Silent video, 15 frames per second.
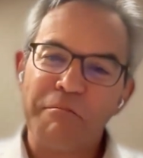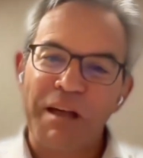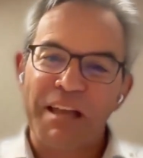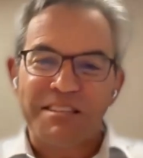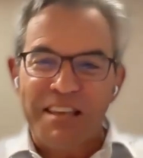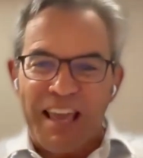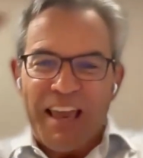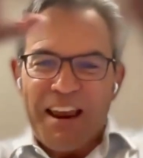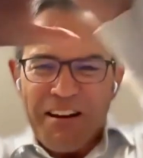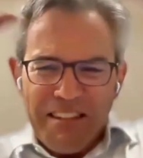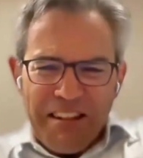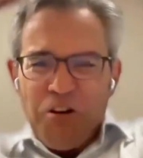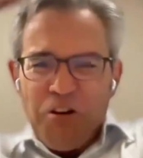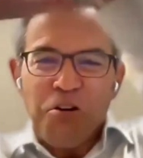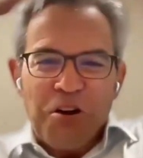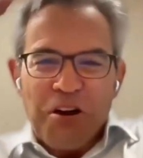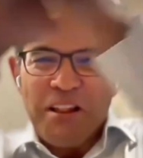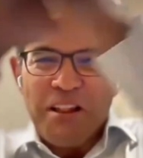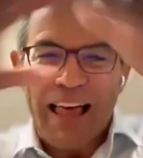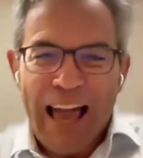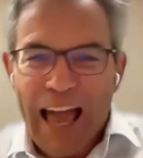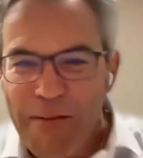man's care. And they're all
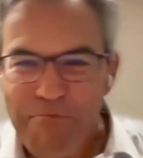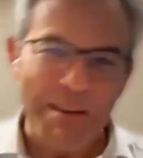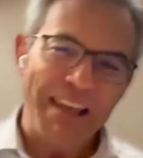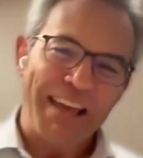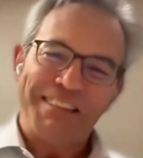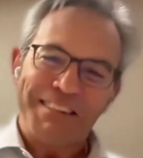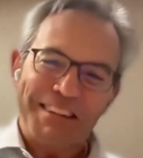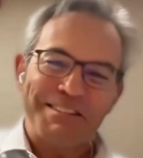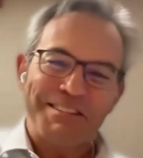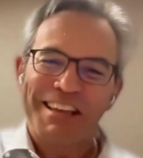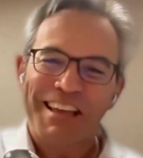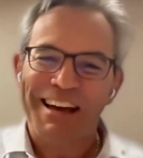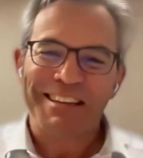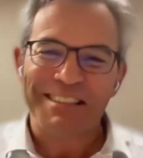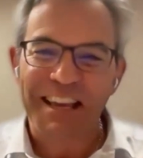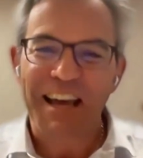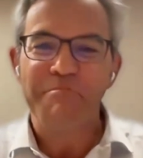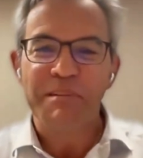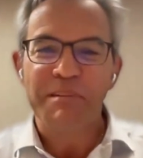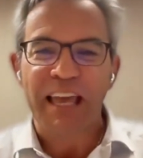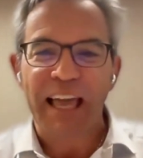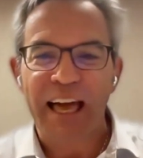clapping, and this guy is
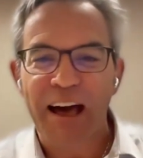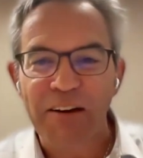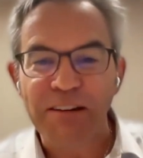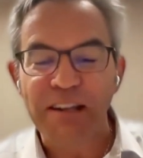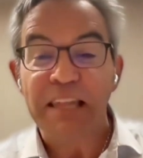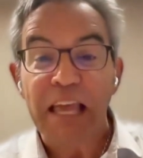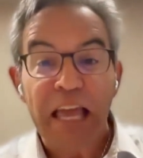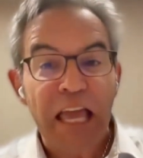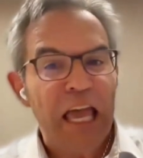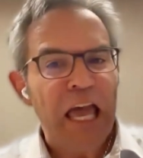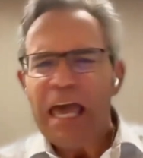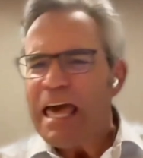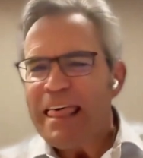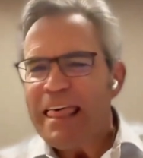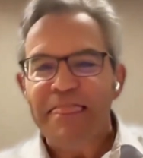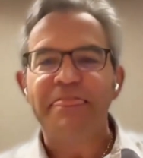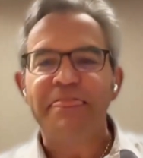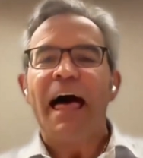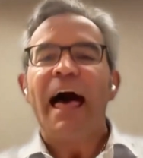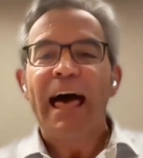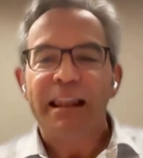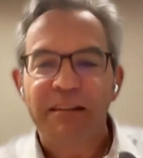coming out. And
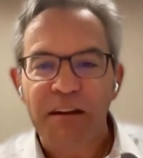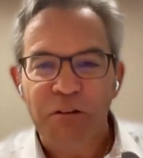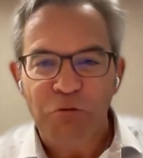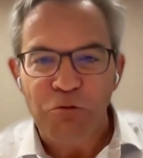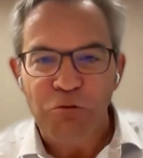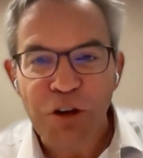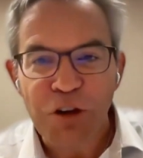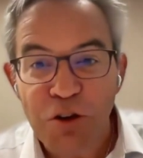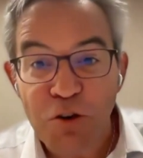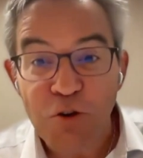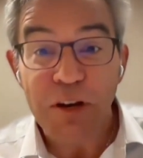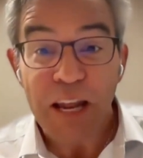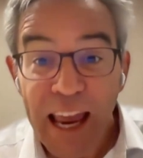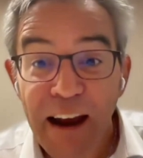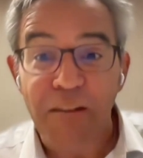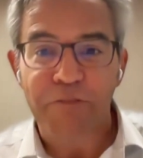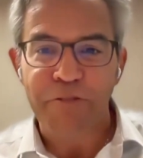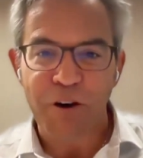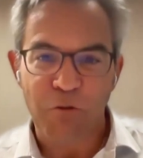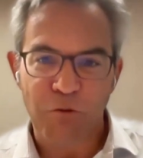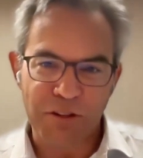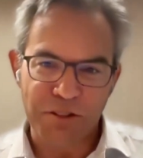that renewed
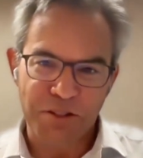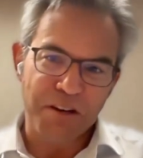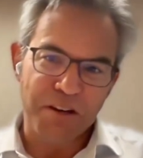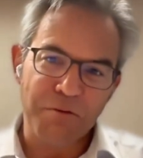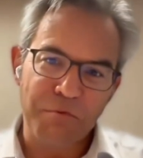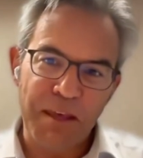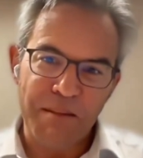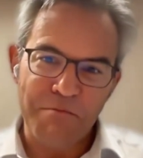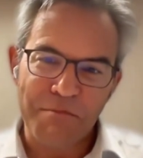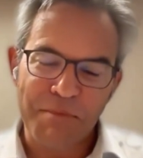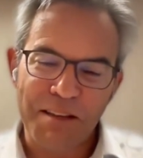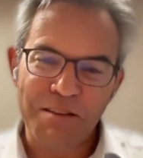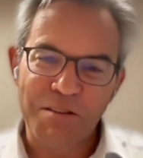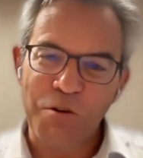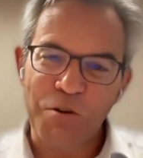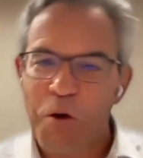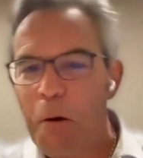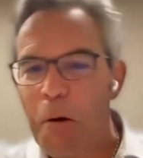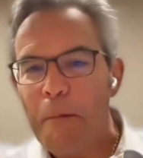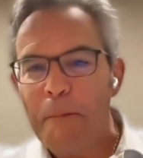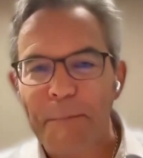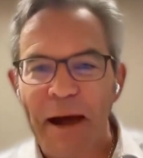everyone's commitment to
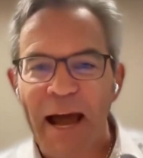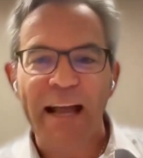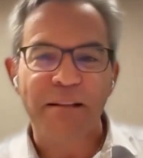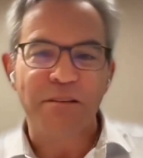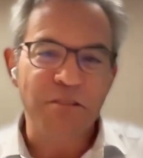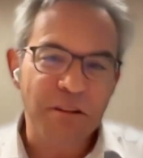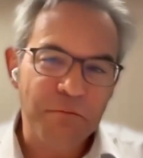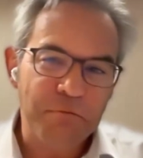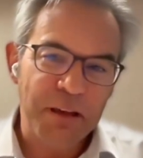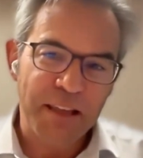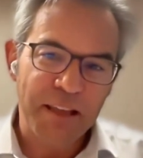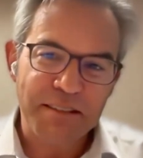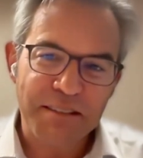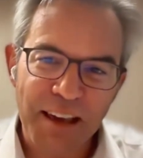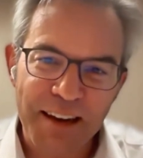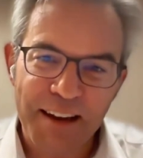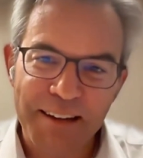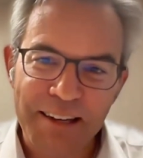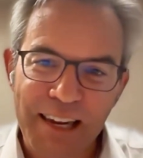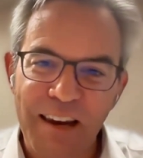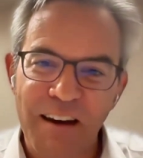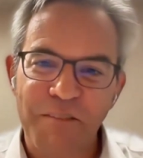go back to the bedside
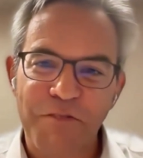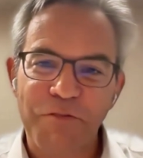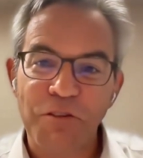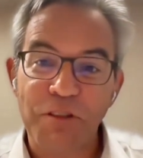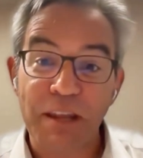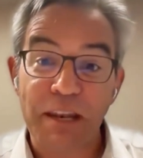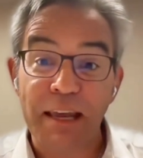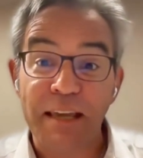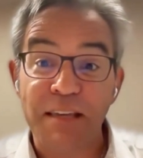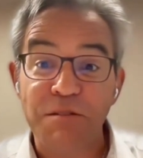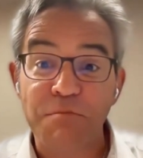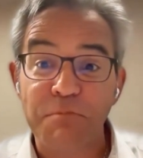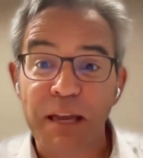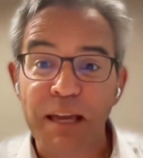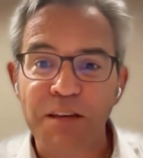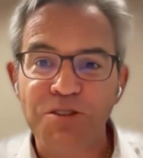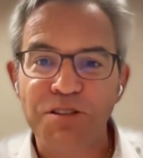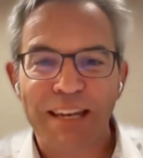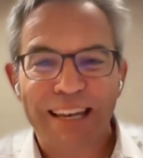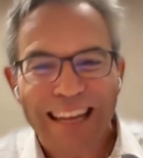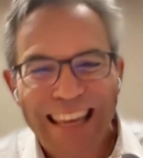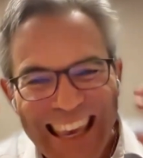and care for the next
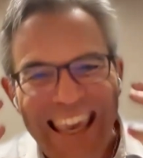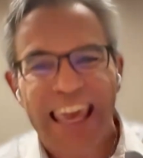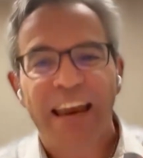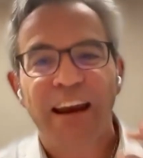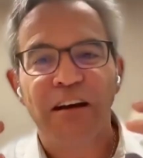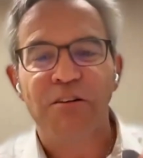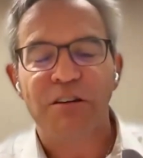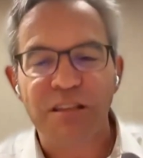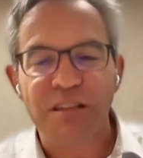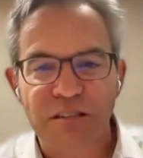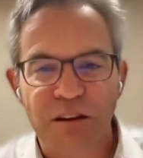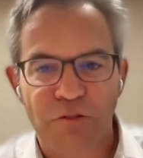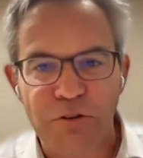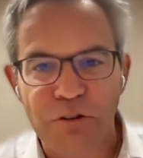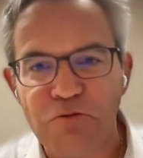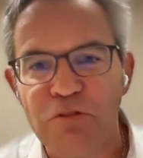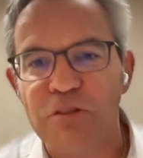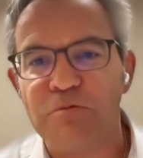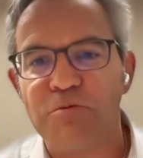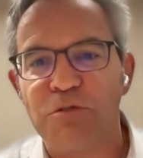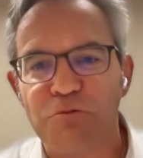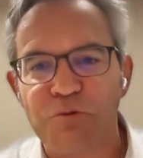patient. Care is a
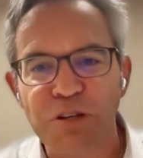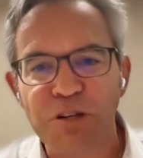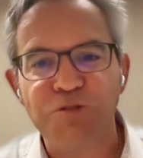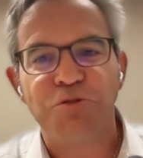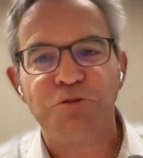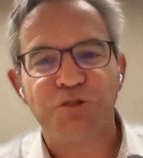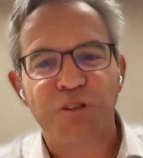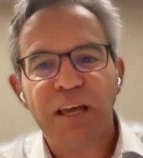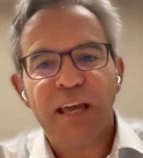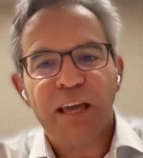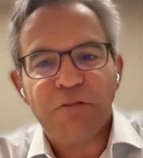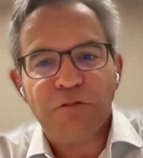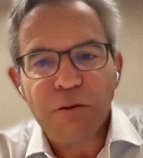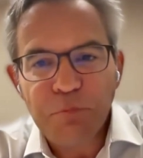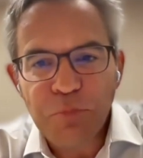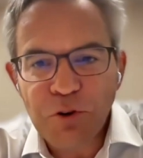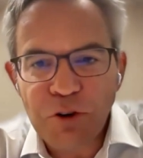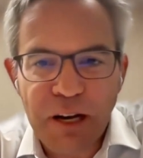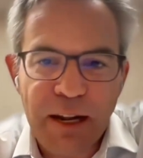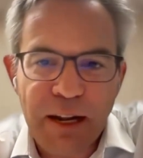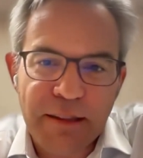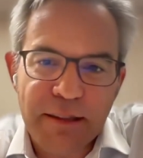renewable resource if we put
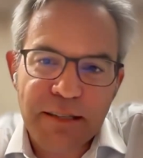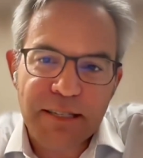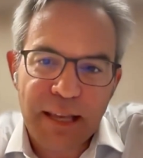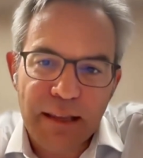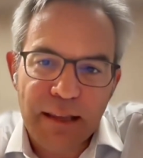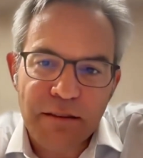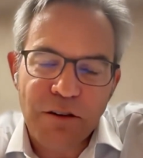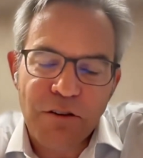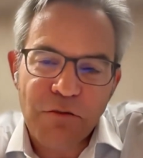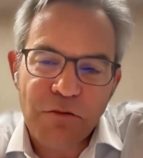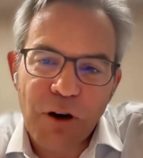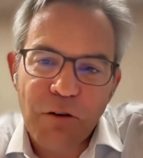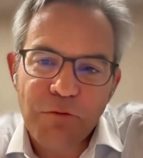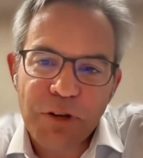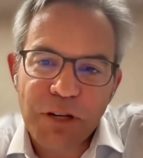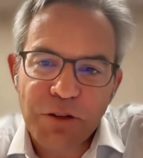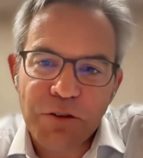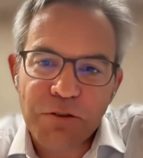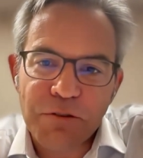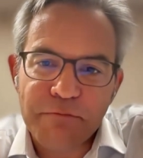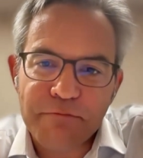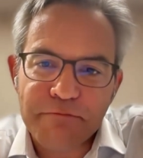it at the center of what we
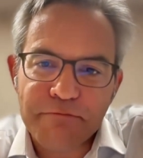do.